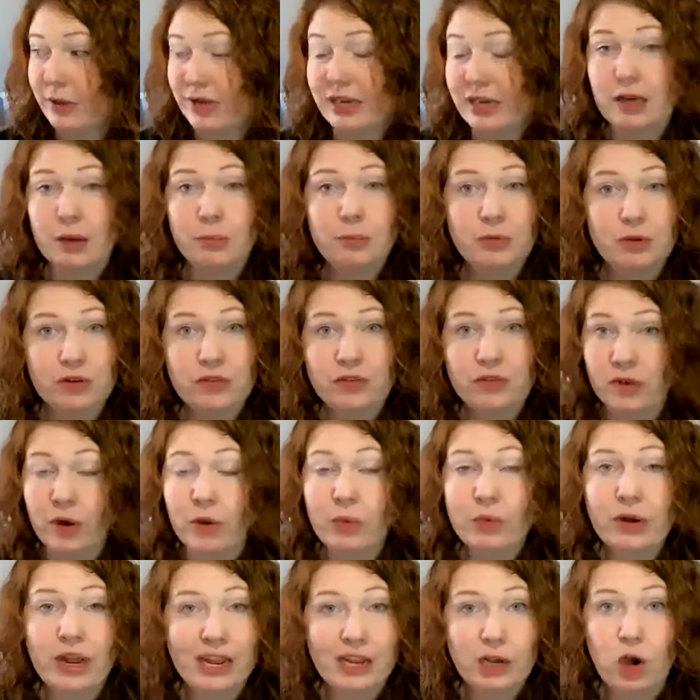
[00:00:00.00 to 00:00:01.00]
pick up your
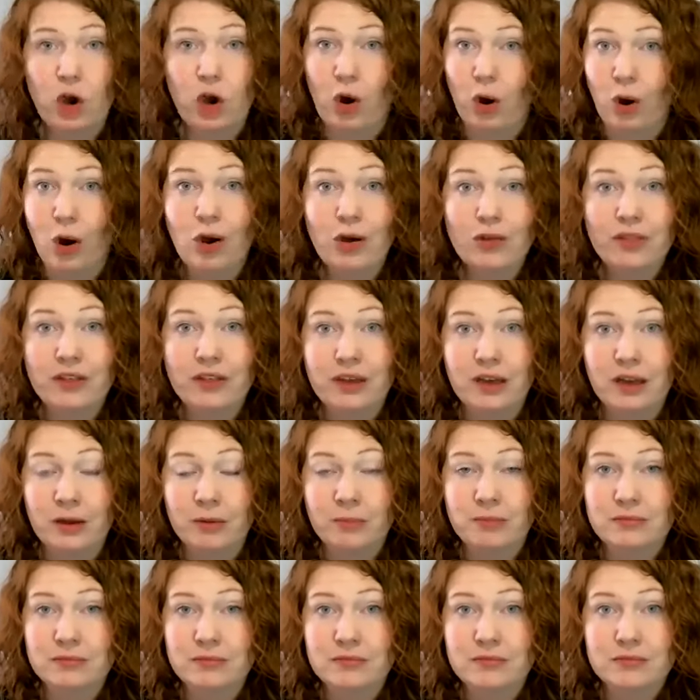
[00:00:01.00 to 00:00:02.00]
phone and call
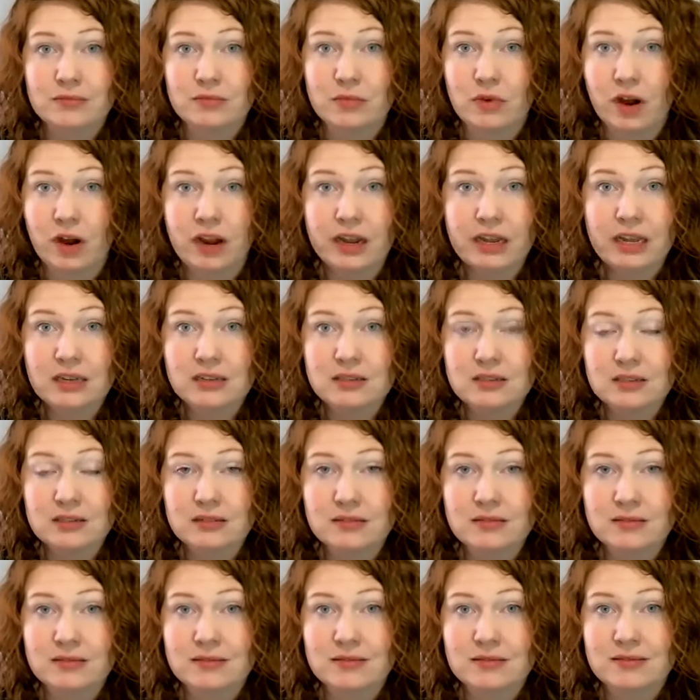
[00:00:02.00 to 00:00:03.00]
them, right?
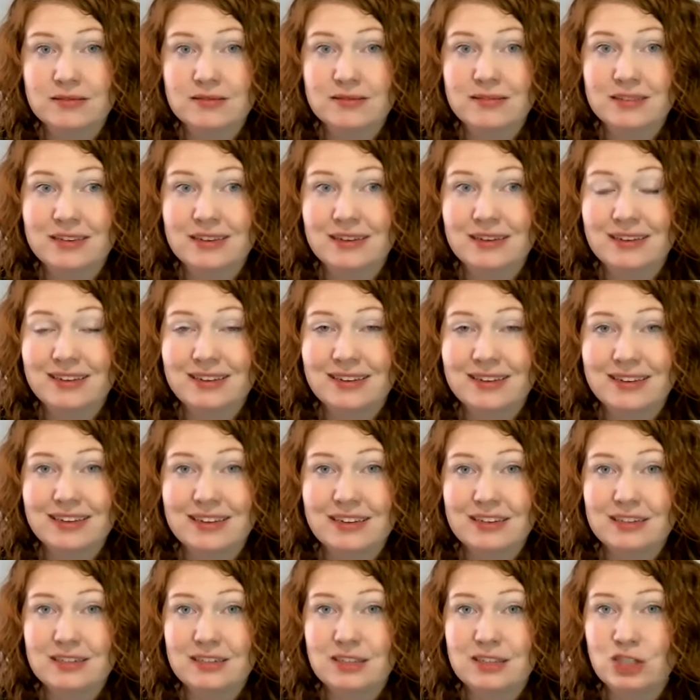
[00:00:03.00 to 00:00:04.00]

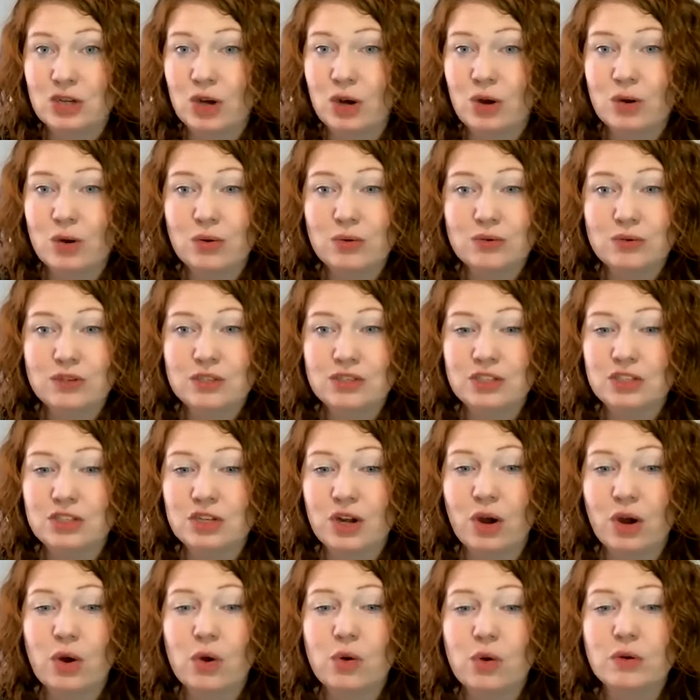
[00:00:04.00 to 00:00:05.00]

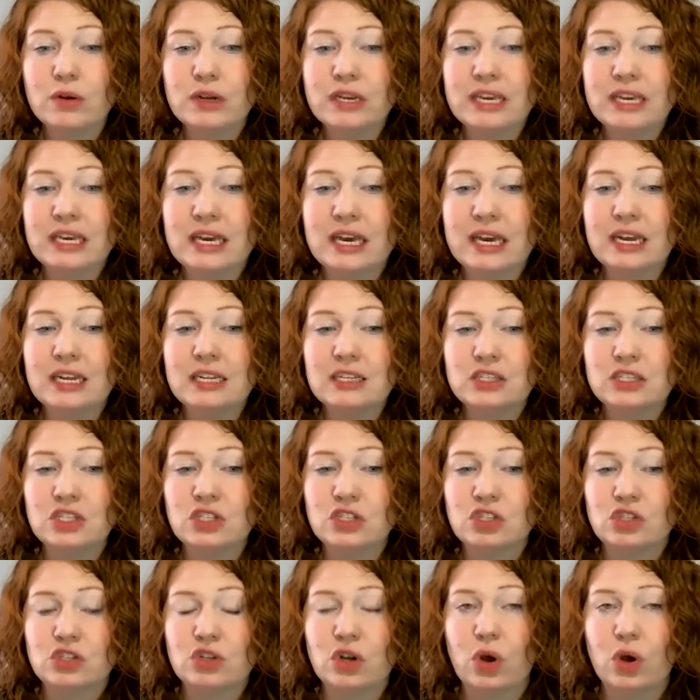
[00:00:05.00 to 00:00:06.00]
Don't get
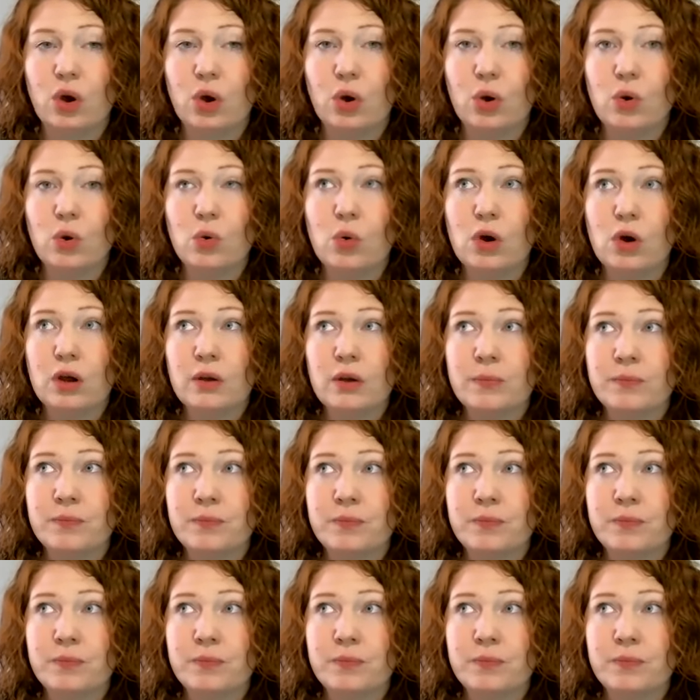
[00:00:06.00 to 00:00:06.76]
so